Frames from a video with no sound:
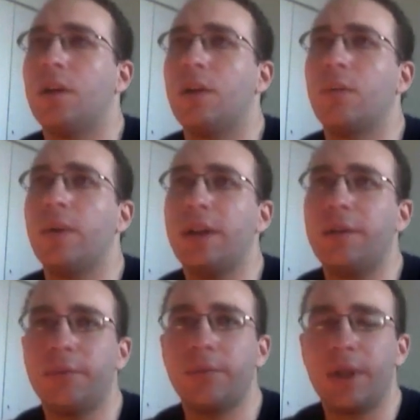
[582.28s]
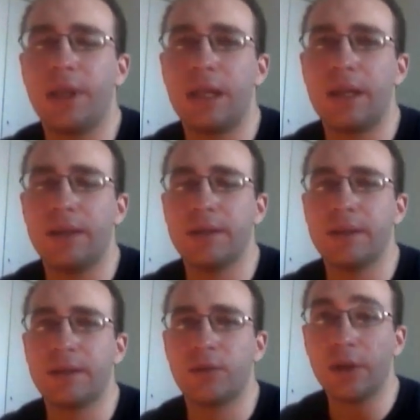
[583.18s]
What if we
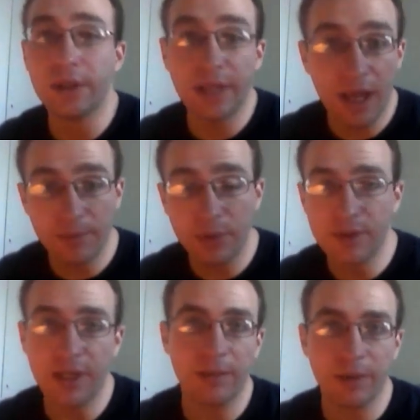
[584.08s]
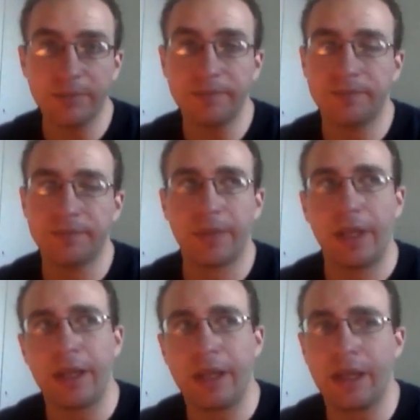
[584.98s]
took that putamen,
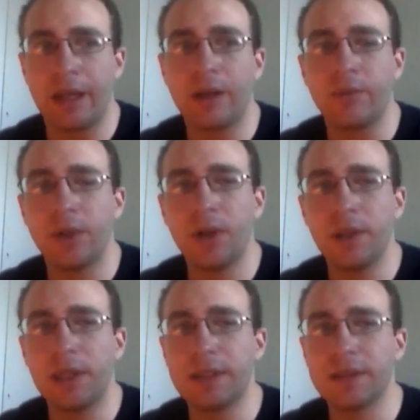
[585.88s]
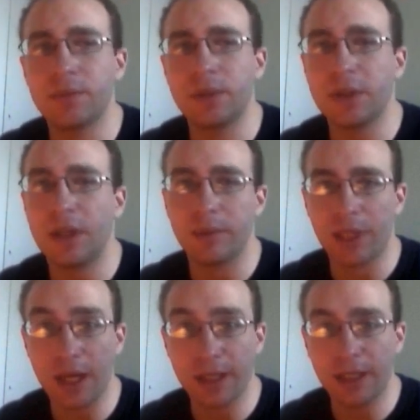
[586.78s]
and we know that it's really good at
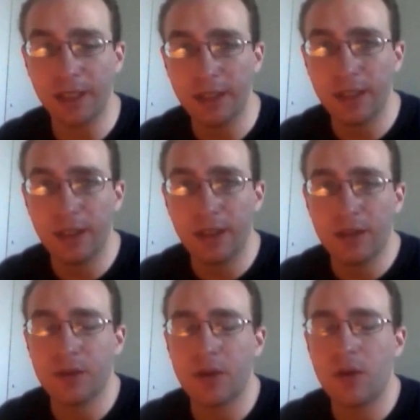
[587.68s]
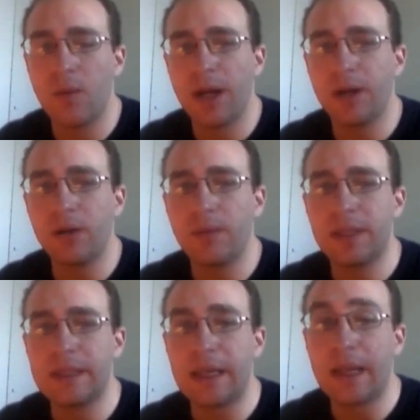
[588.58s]
blocking? So why don't we
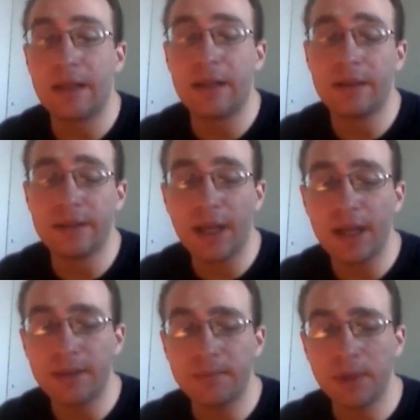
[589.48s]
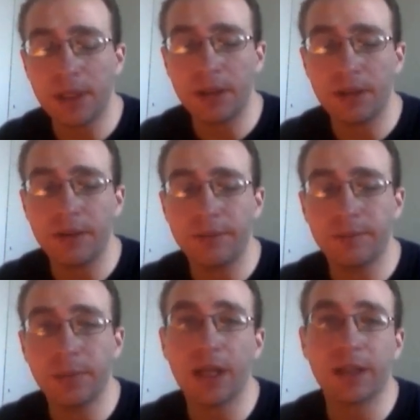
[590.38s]
instead of
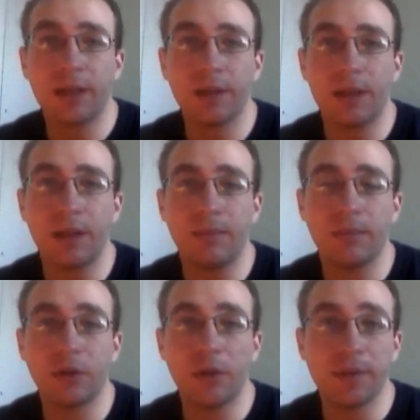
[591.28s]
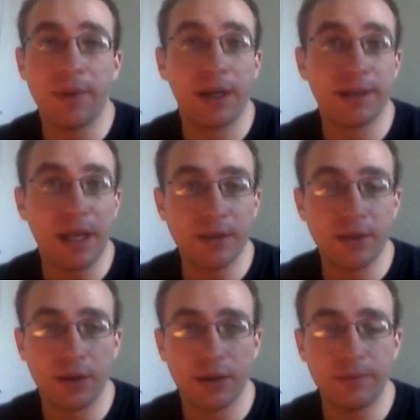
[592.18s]
blocking the globus pallidus
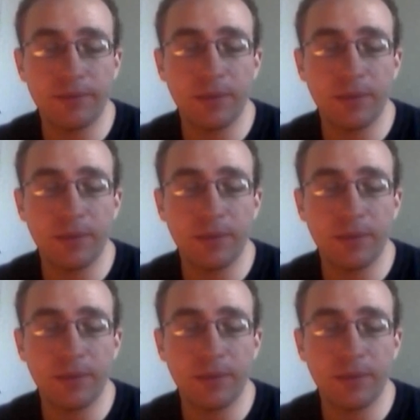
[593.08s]
externum,